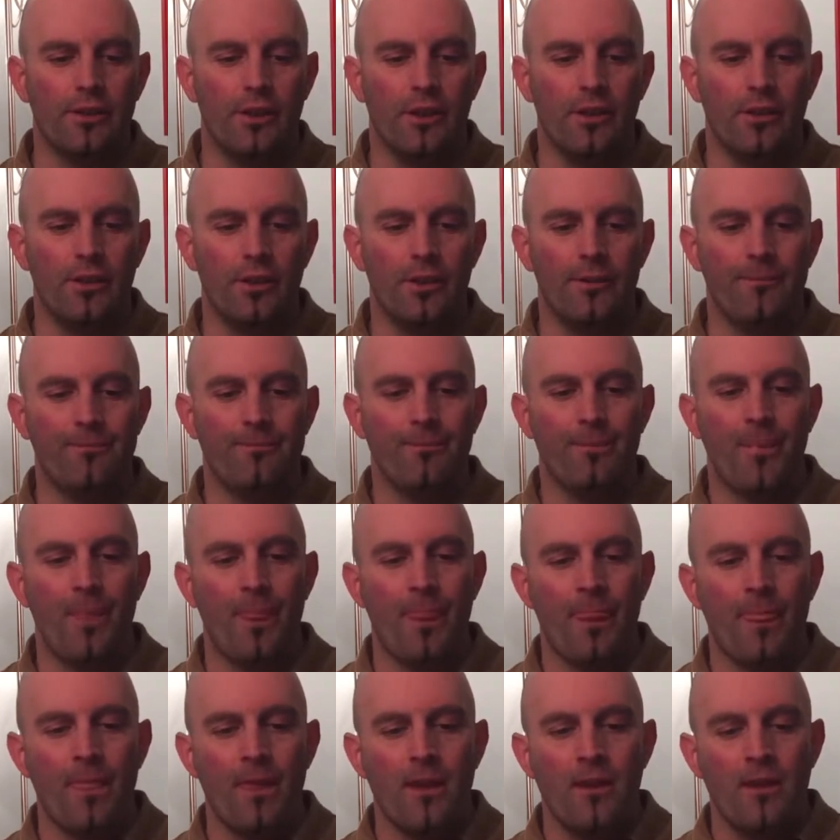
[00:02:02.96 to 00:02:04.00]
down there.
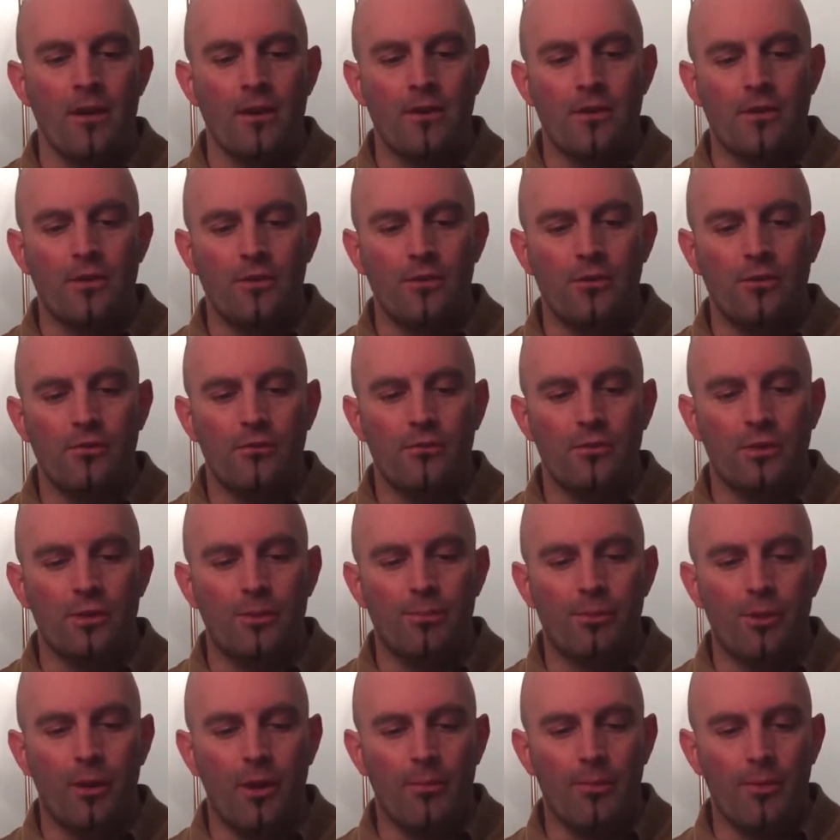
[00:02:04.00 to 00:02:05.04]
So the
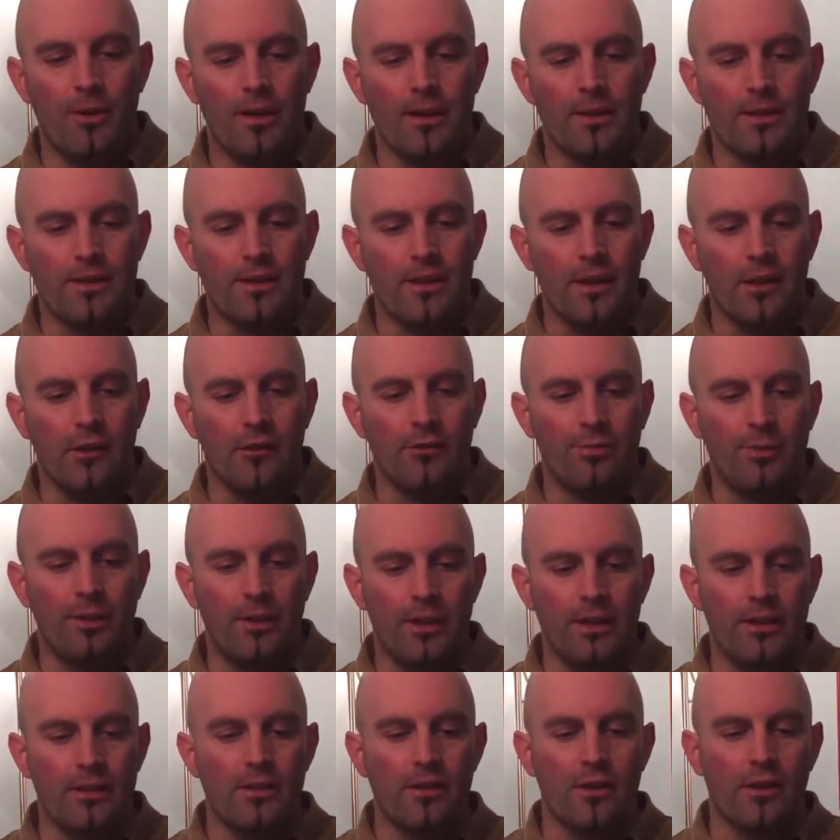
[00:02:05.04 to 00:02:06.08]
property itself,
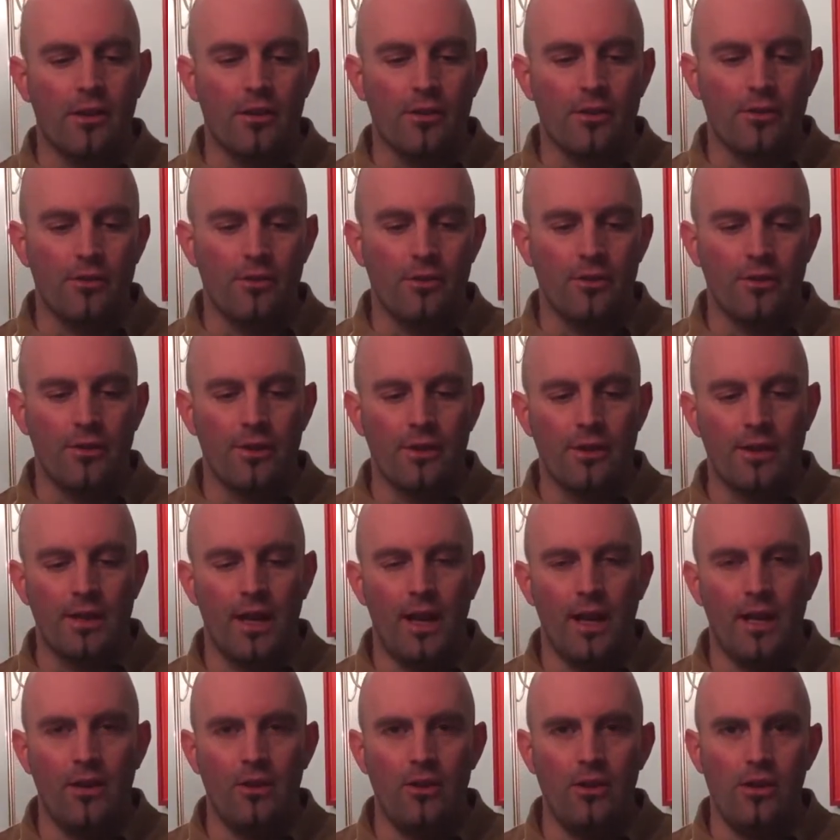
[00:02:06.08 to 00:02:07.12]
Bodegas Garzon, is
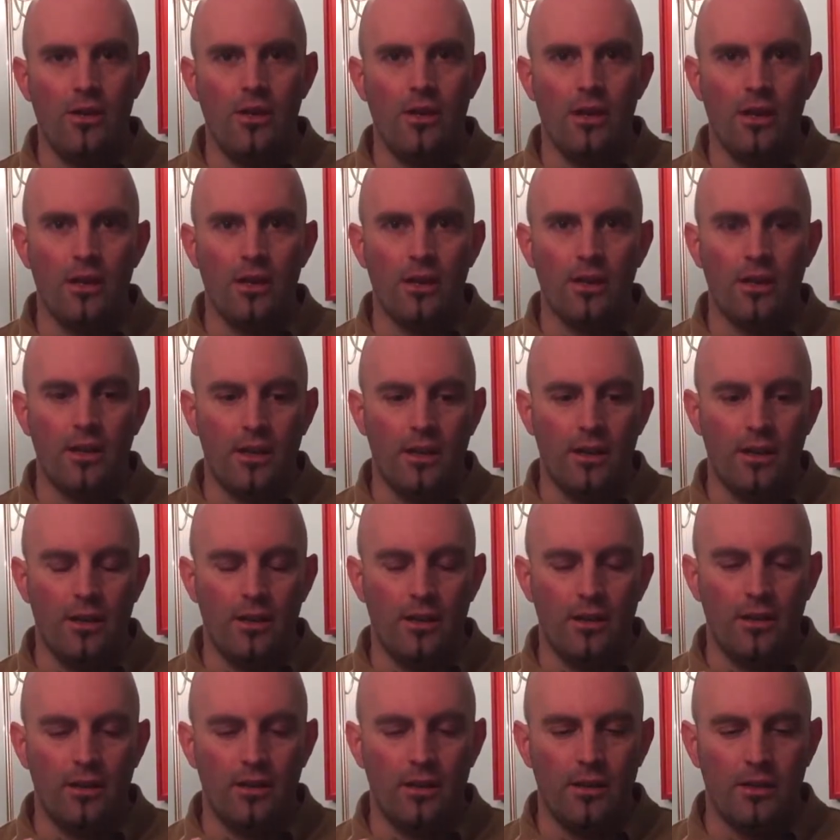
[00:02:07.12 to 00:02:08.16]
kind of unique
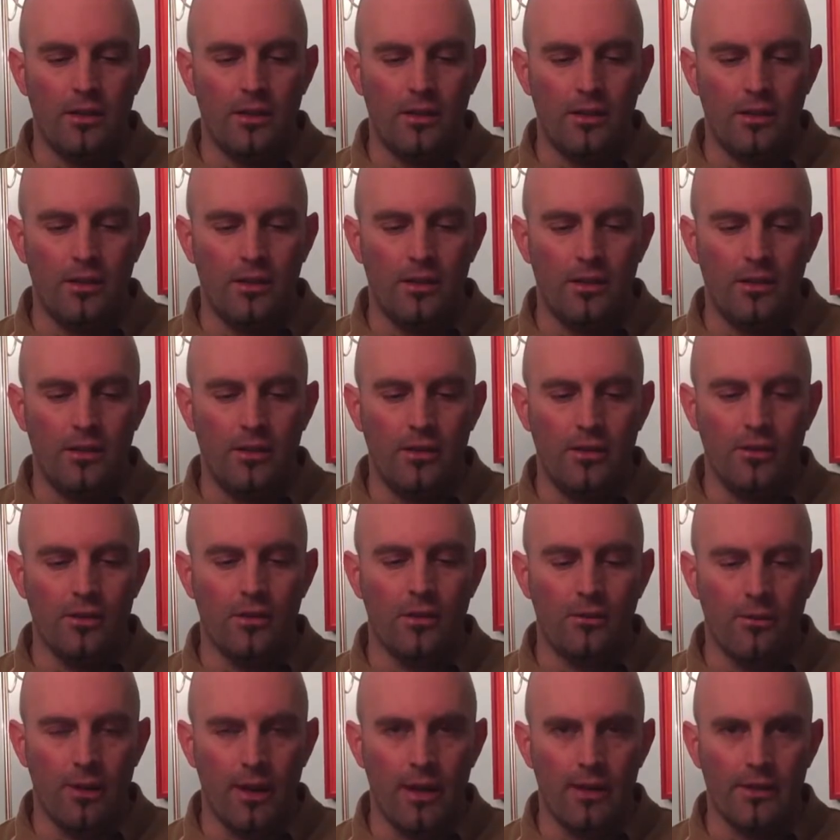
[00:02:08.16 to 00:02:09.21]
in
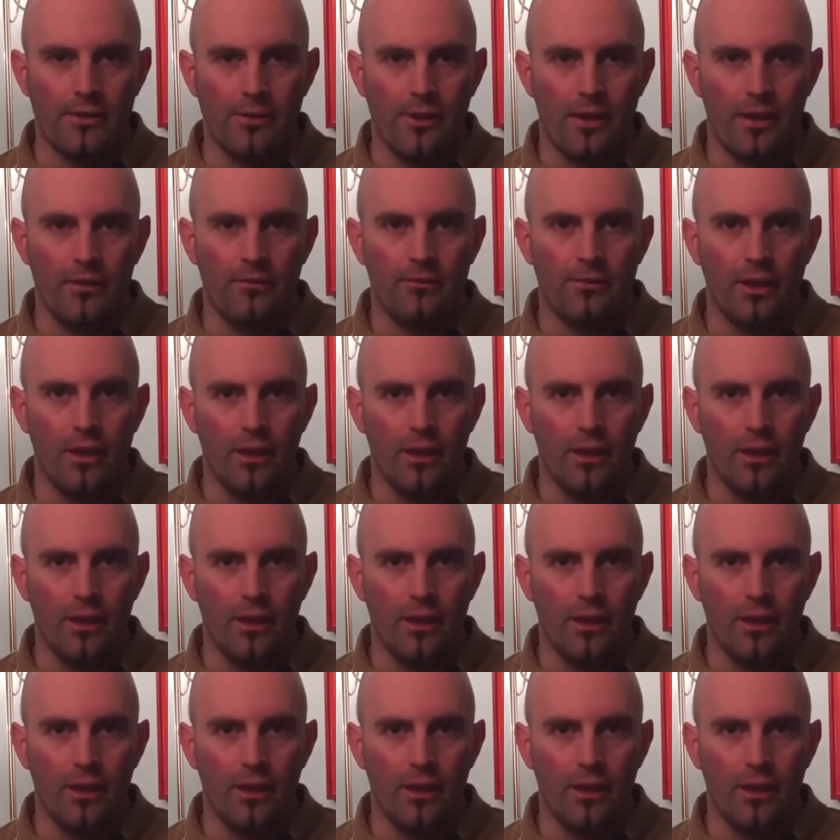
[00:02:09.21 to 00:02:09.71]
Uruguay as well.